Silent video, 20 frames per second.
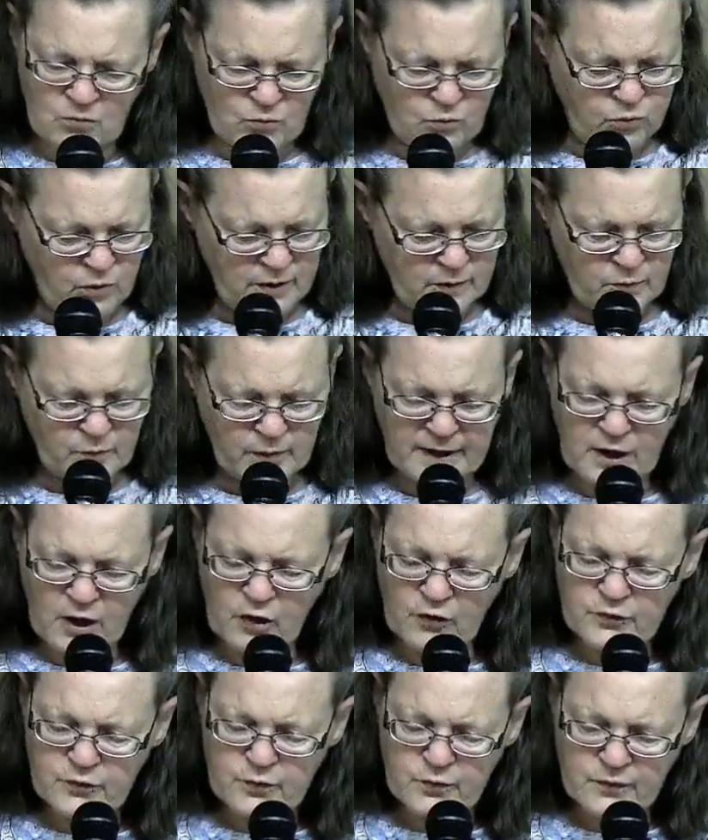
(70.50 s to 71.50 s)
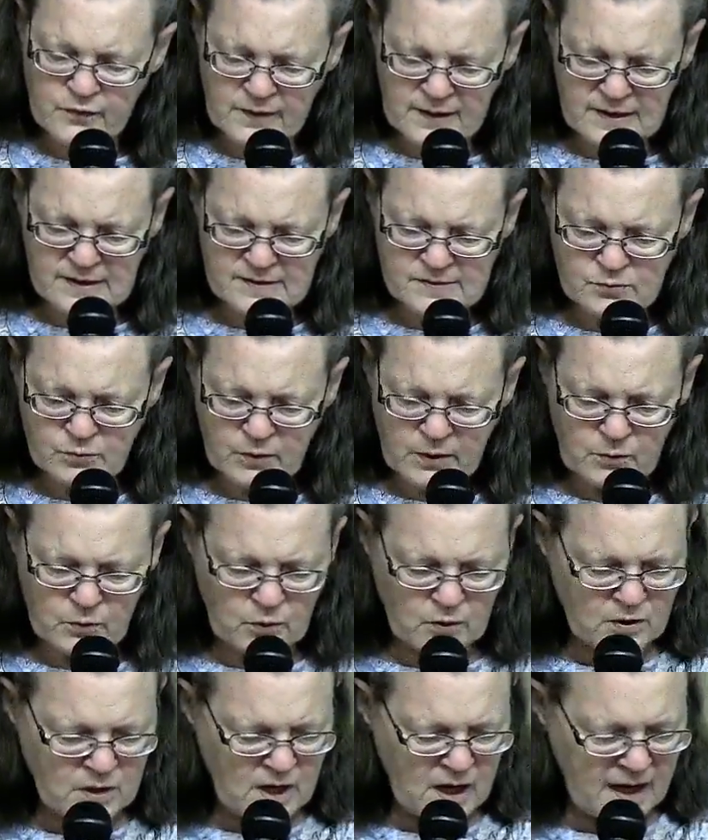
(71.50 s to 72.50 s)
when we go through this, we
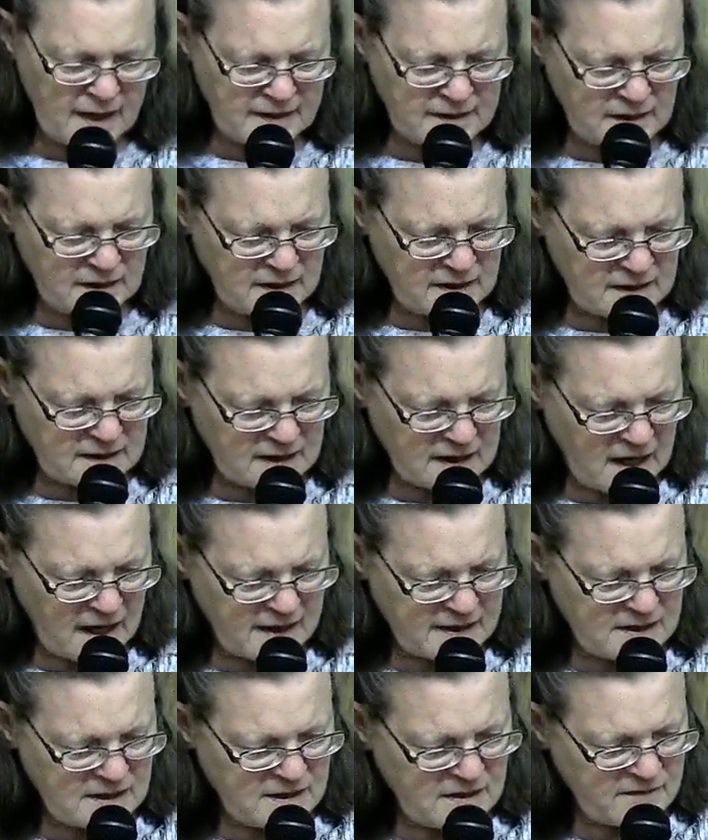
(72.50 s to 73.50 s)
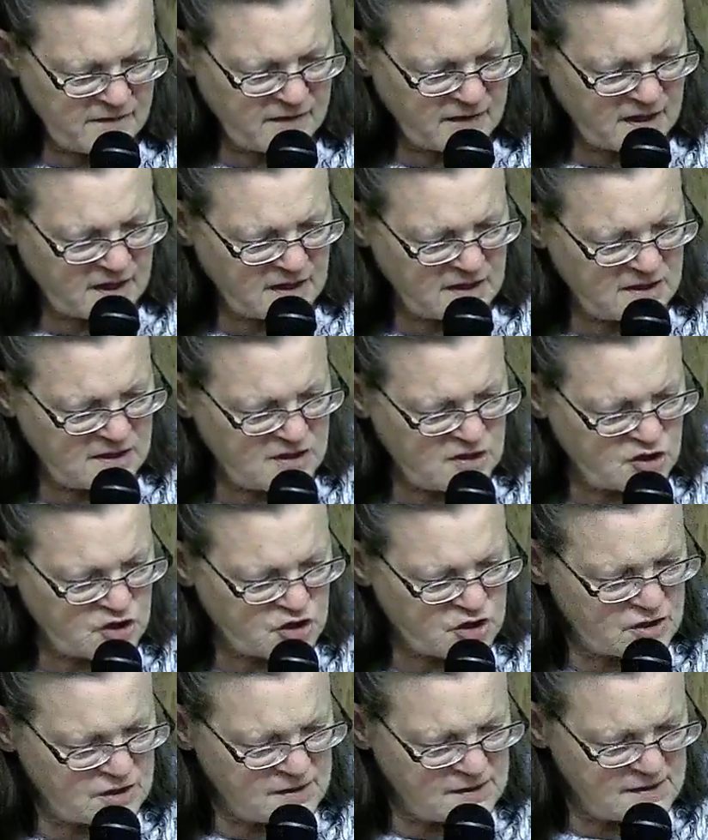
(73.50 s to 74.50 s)
will kind of get an idea of the
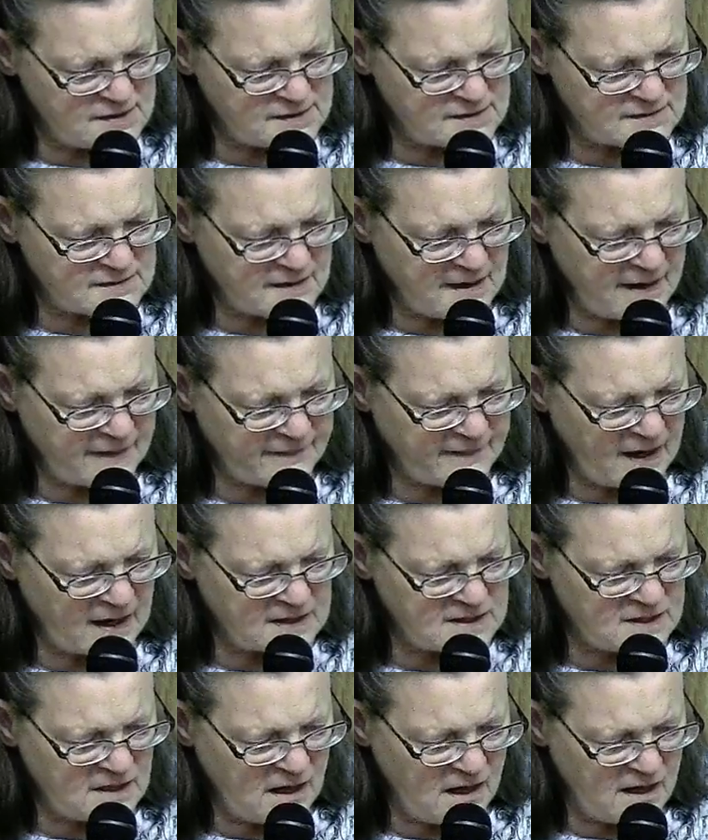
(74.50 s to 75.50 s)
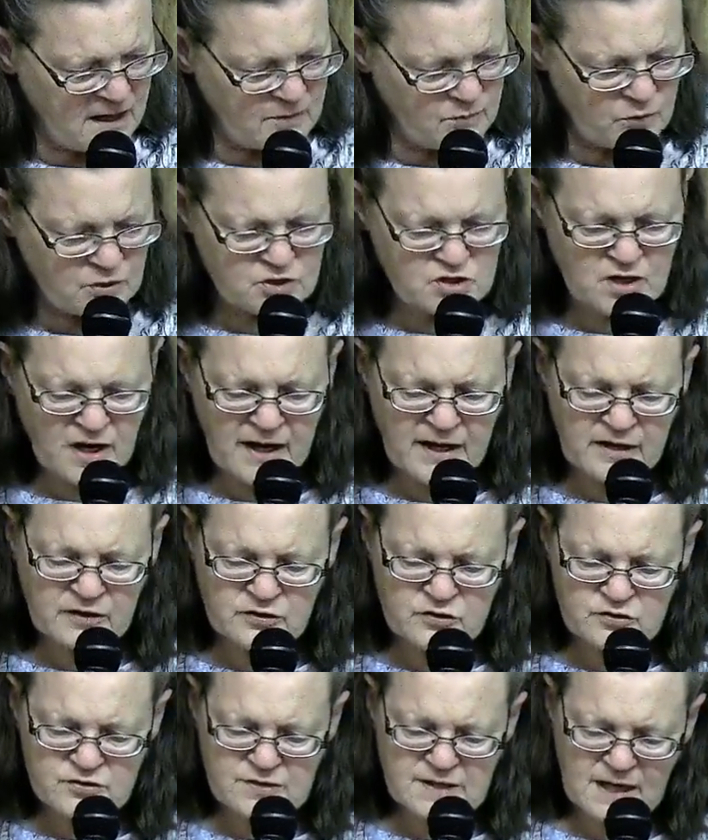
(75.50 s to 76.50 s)
conditions at that time, which I
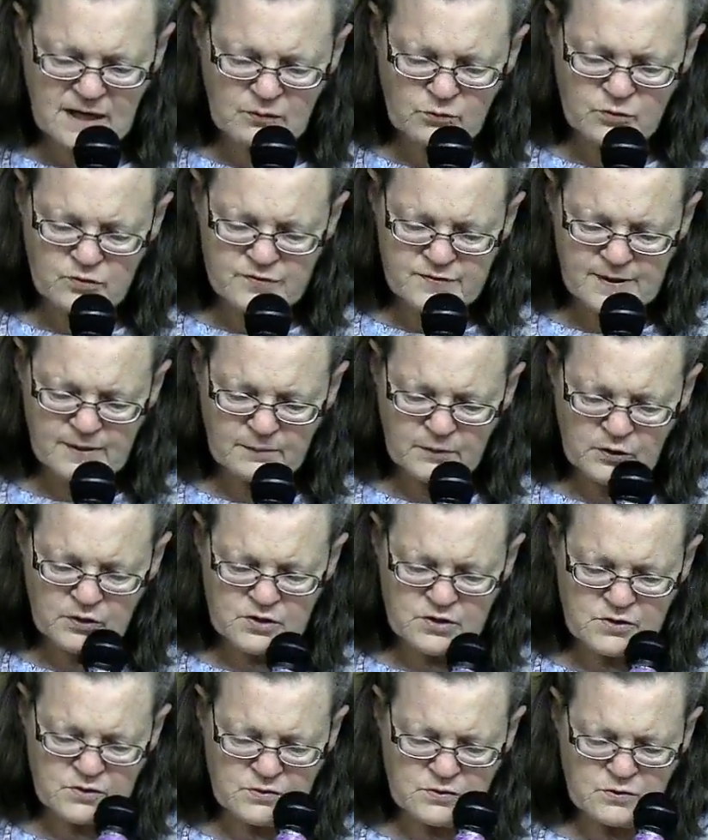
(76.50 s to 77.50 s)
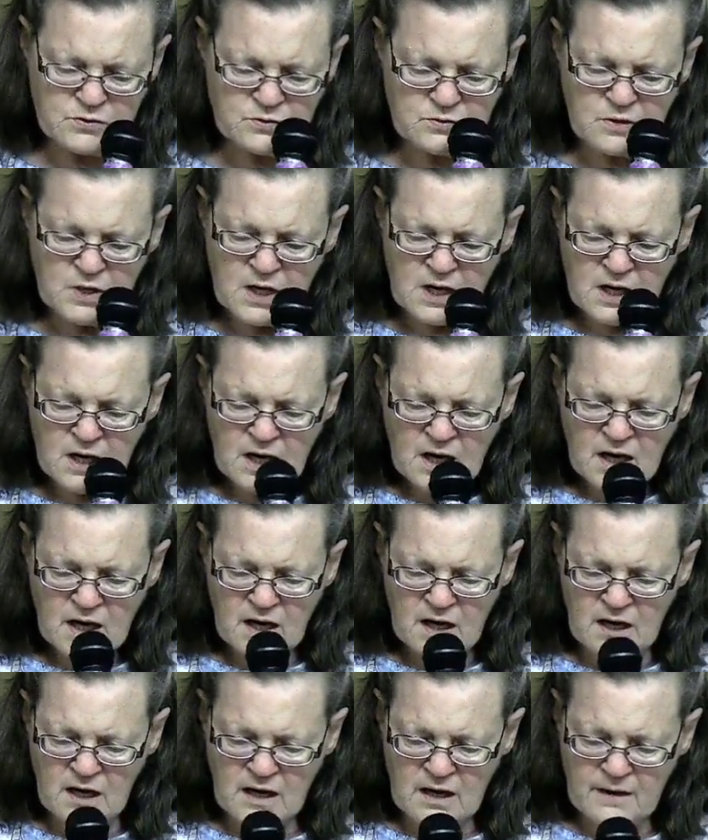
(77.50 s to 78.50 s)
understand were similar to
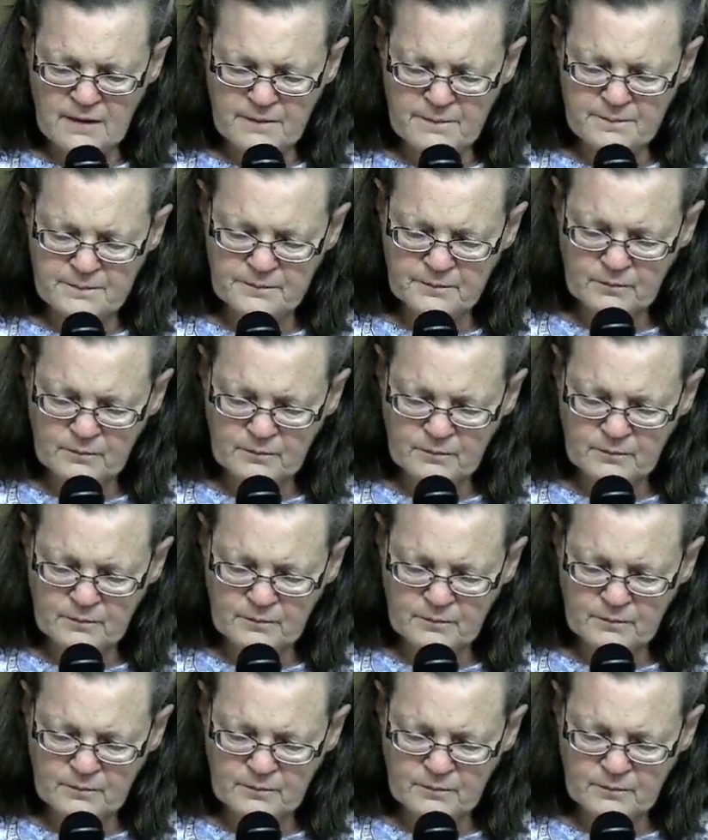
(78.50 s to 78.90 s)
um,